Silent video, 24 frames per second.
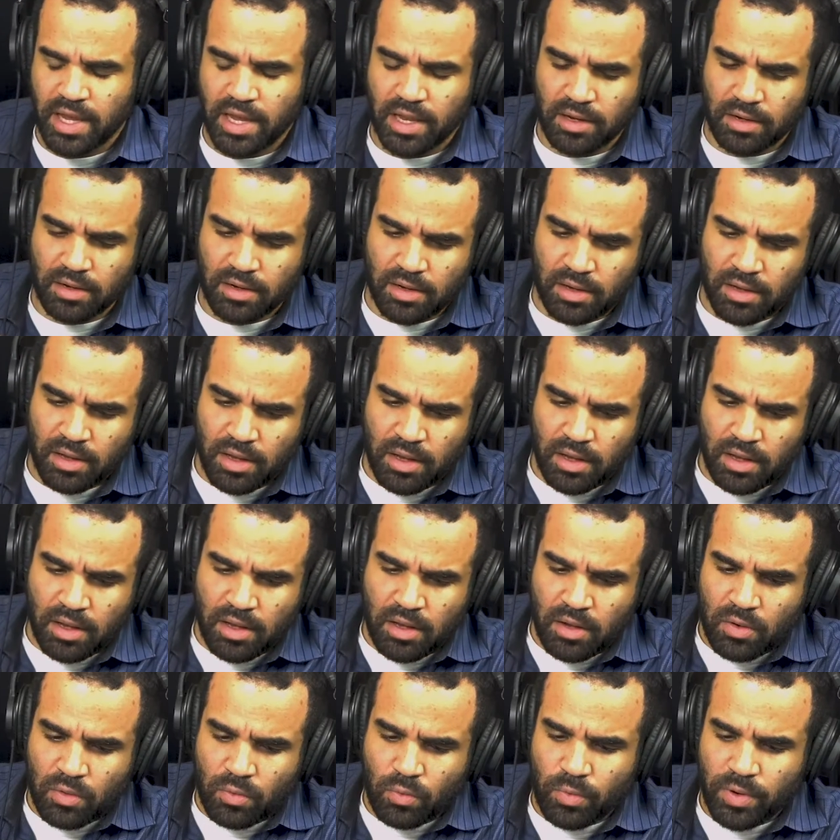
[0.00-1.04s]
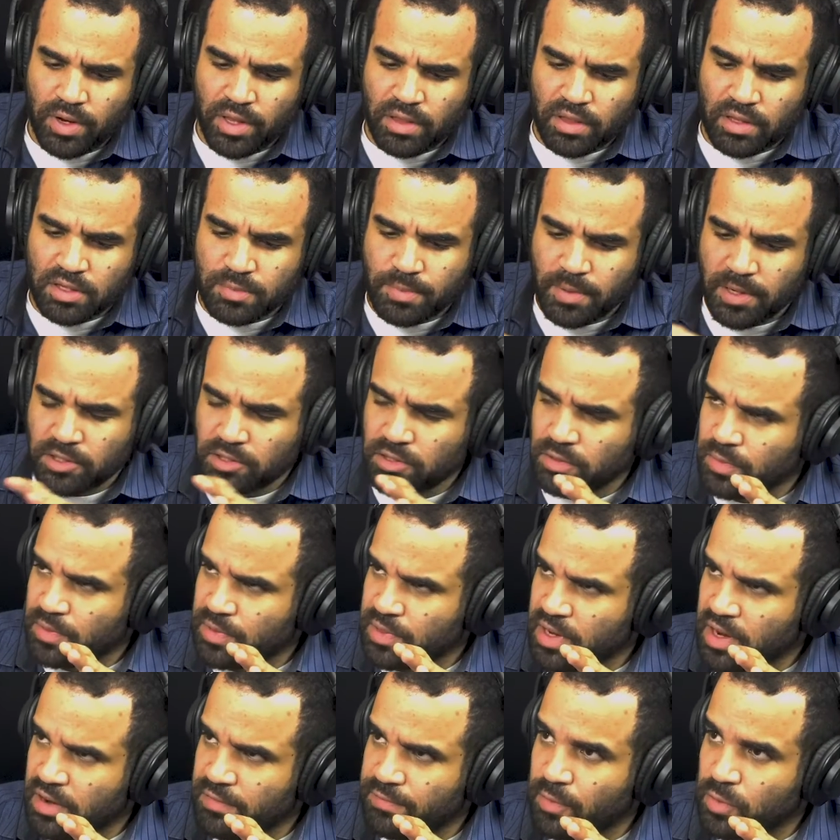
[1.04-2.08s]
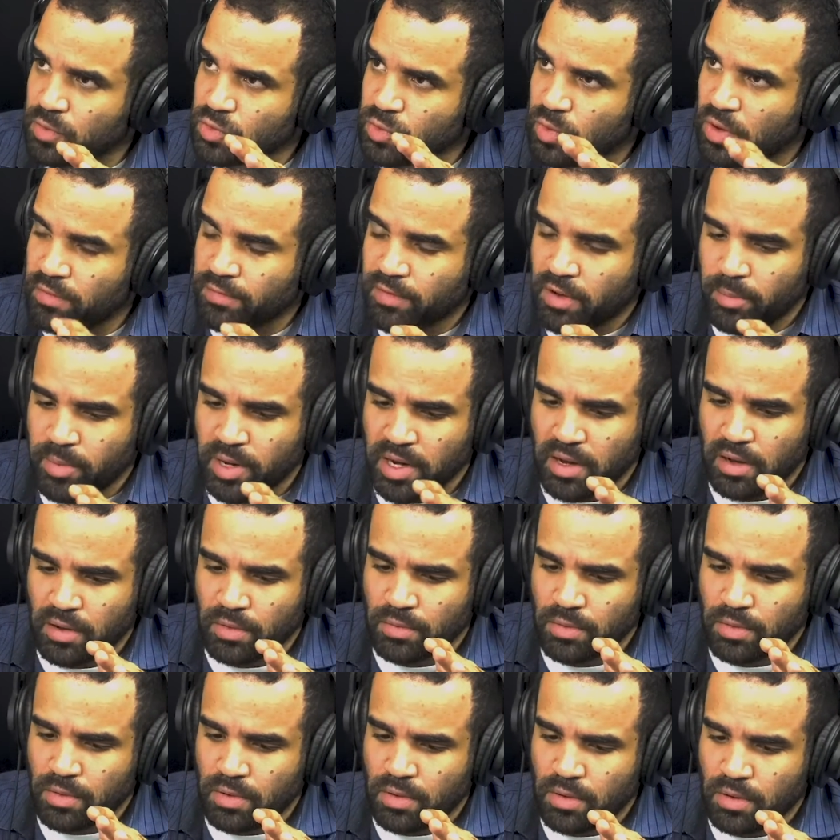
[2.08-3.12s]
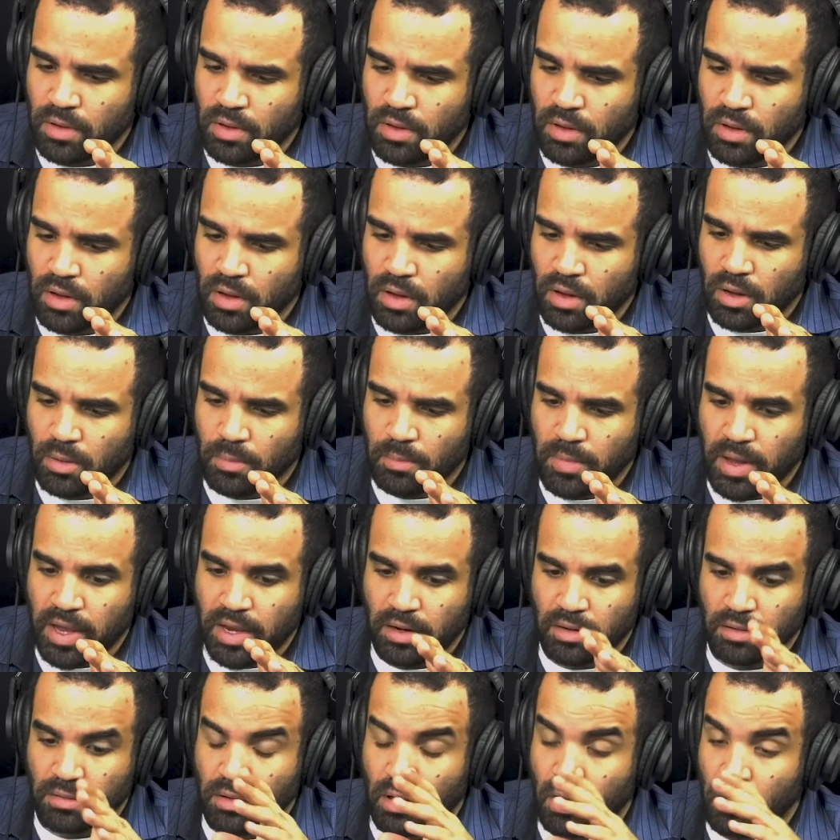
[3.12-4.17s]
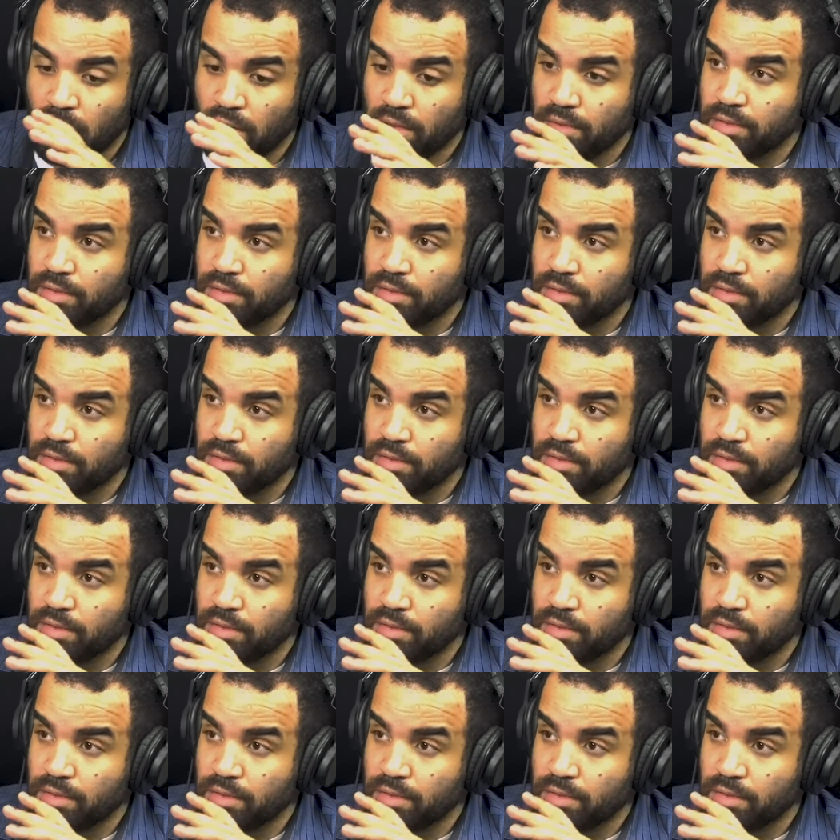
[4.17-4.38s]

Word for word: And with especially with the iPhone 12 coming out um, and